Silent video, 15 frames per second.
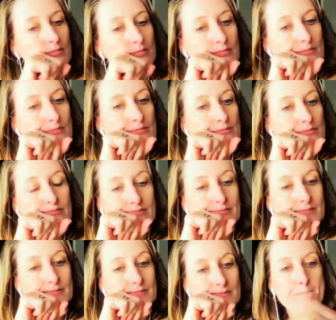
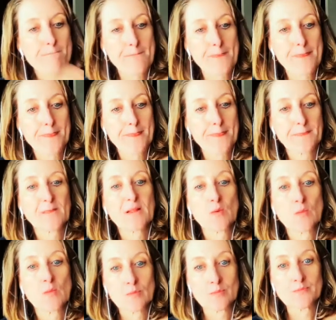
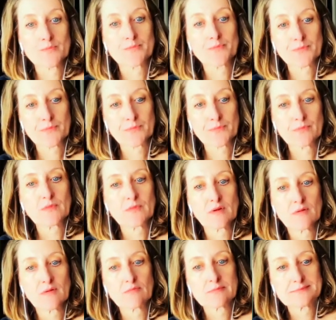
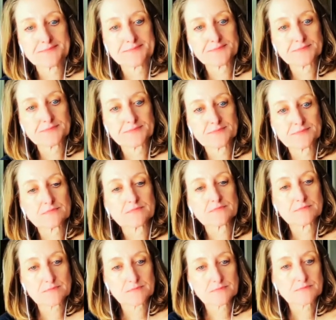
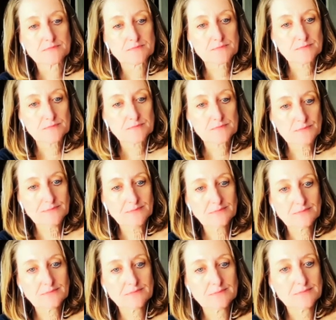
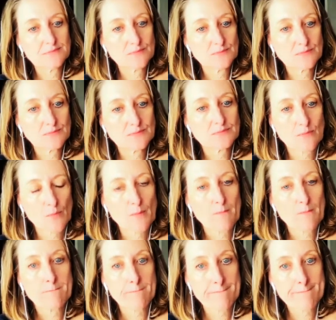
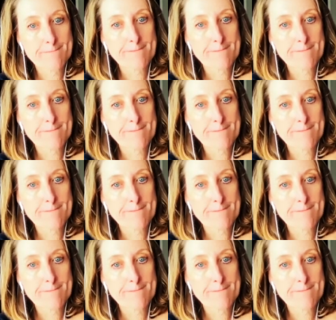(silent)